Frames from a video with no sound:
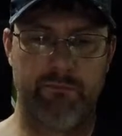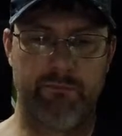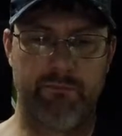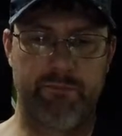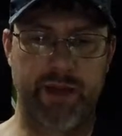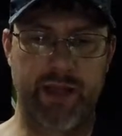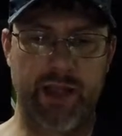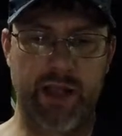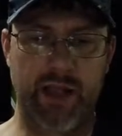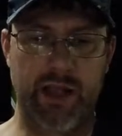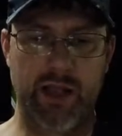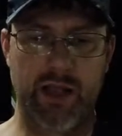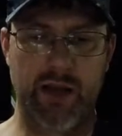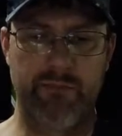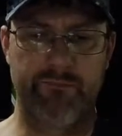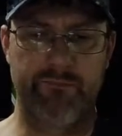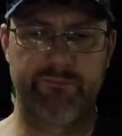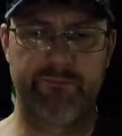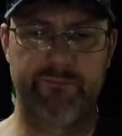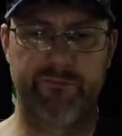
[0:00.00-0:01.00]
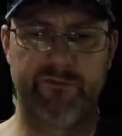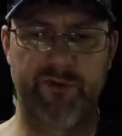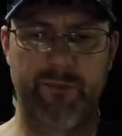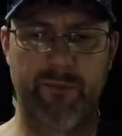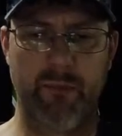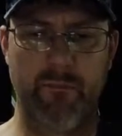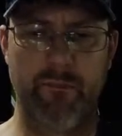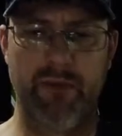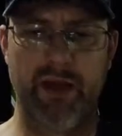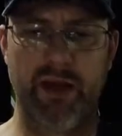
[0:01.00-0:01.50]
pick up from
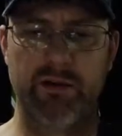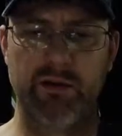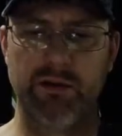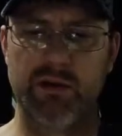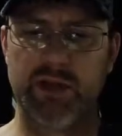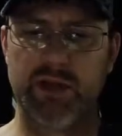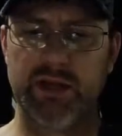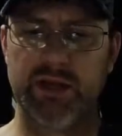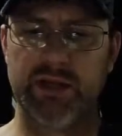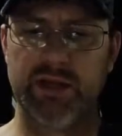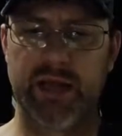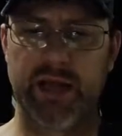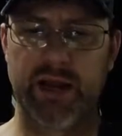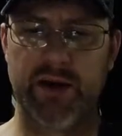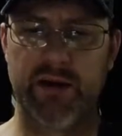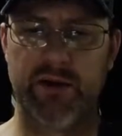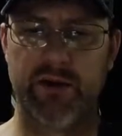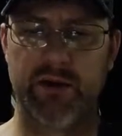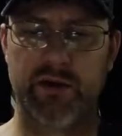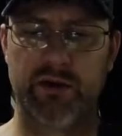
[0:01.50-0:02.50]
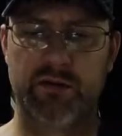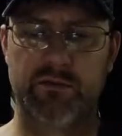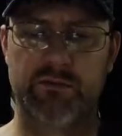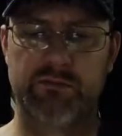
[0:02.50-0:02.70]
a metal container